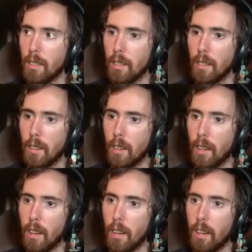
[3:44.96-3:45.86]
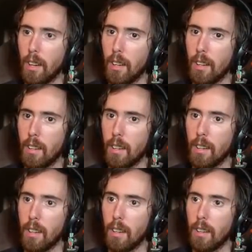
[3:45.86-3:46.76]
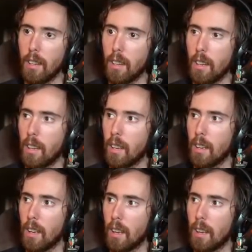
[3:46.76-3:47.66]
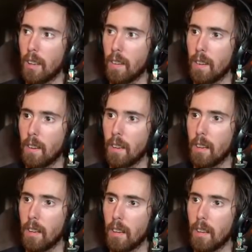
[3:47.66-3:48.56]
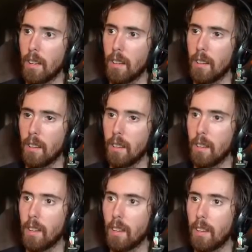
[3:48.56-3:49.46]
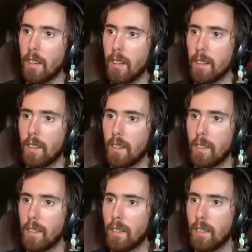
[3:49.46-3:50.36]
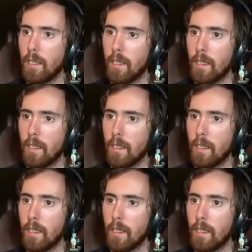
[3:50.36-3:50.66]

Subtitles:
(no one is talking)